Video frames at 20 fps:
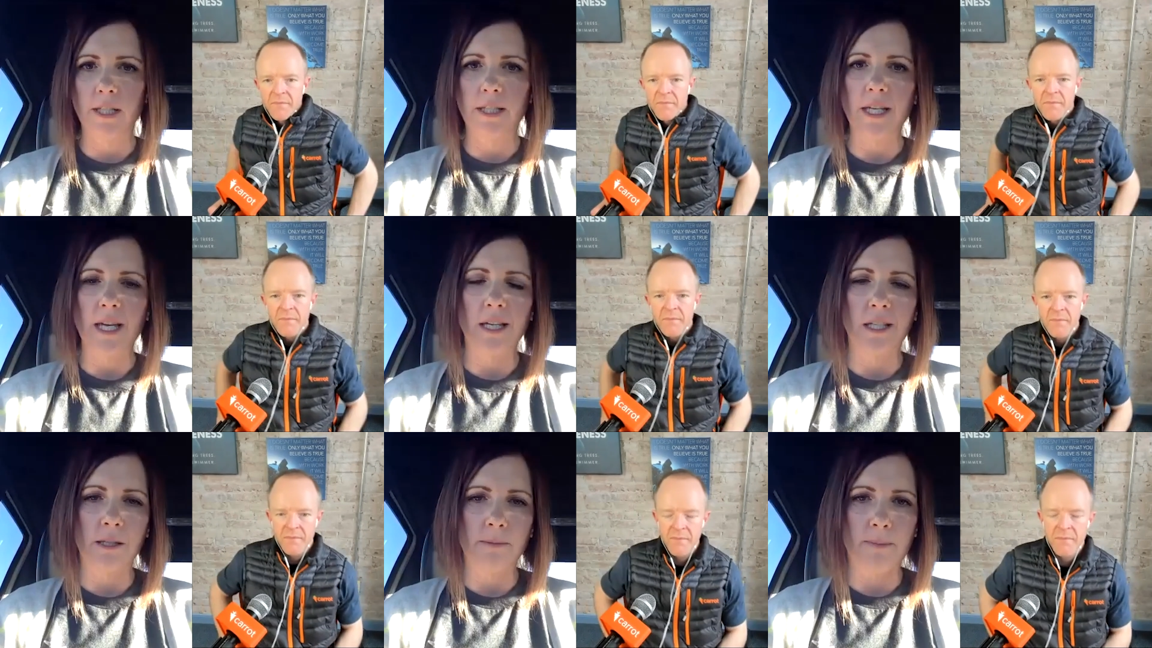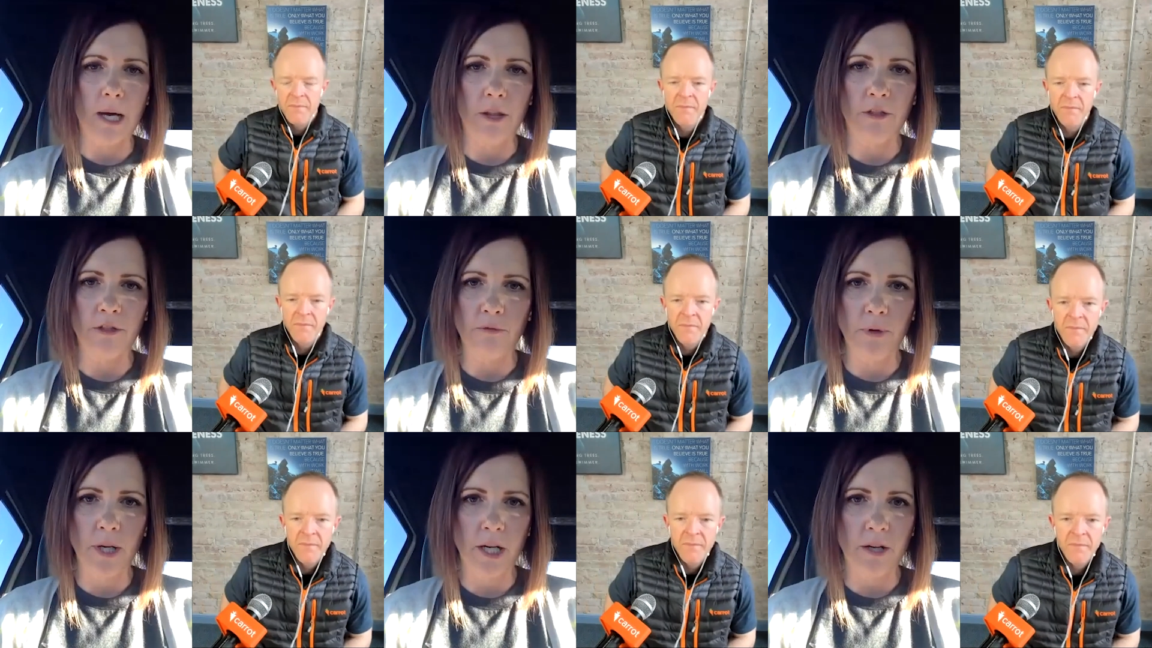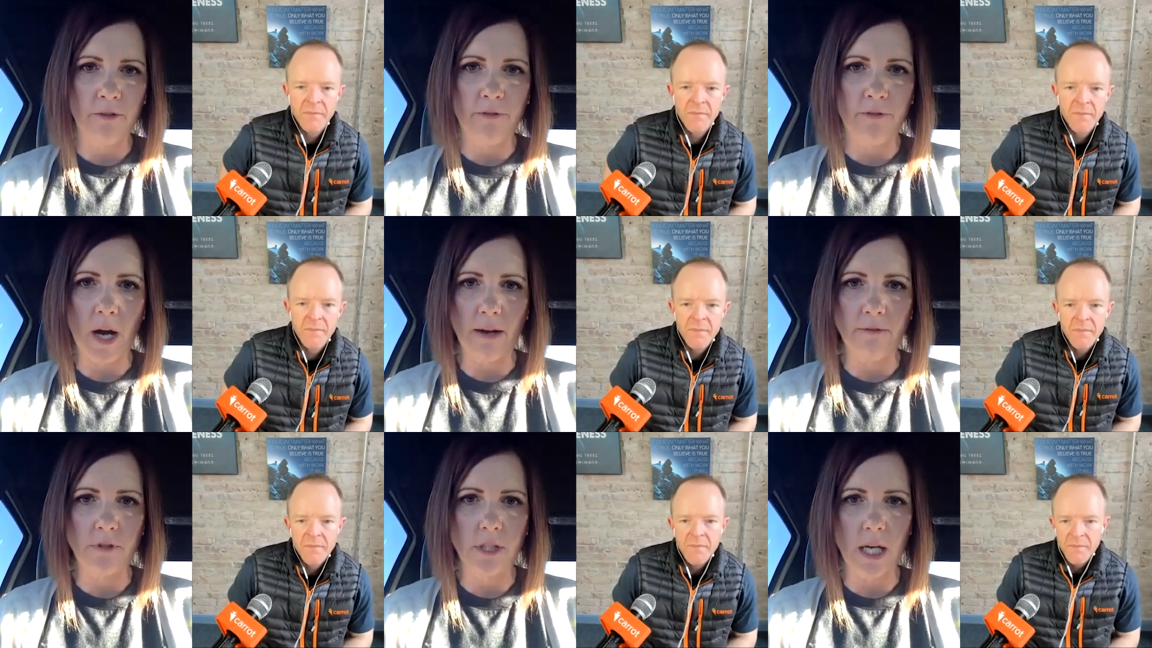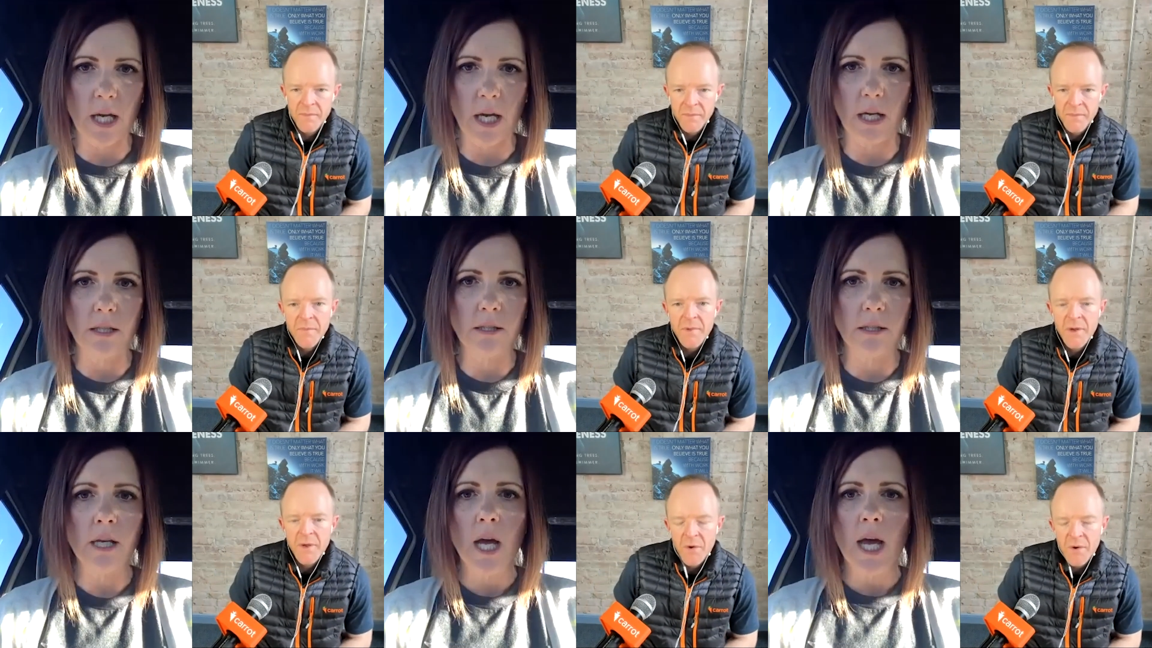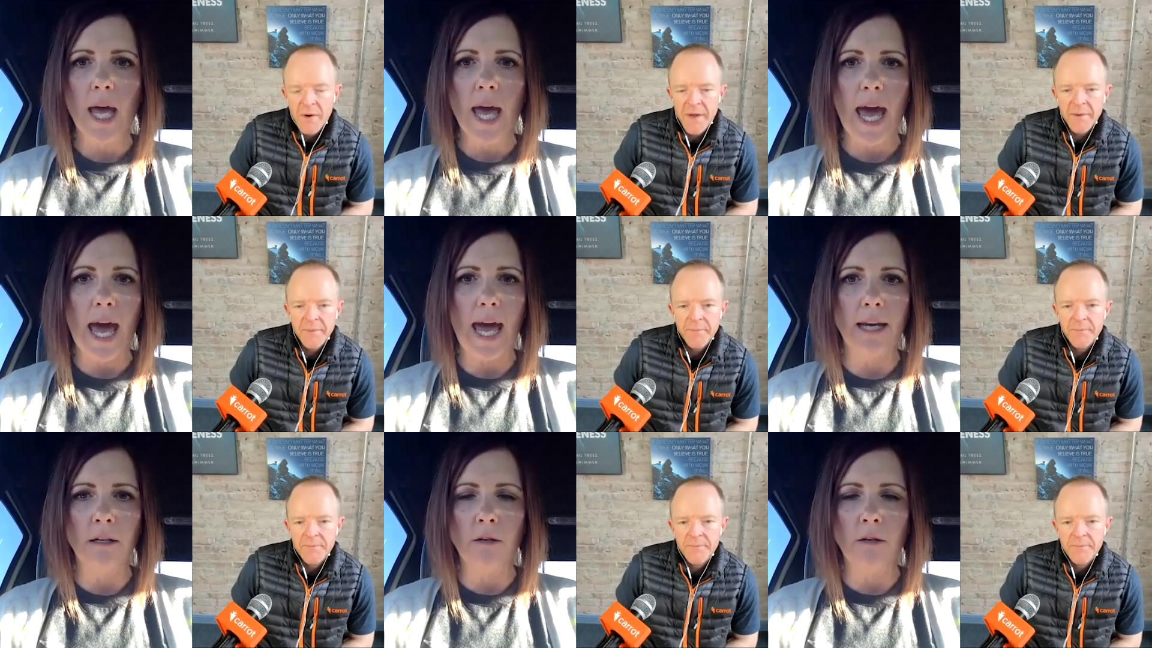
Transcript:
Speaker 1: takes about 3 to 5 days. Okay.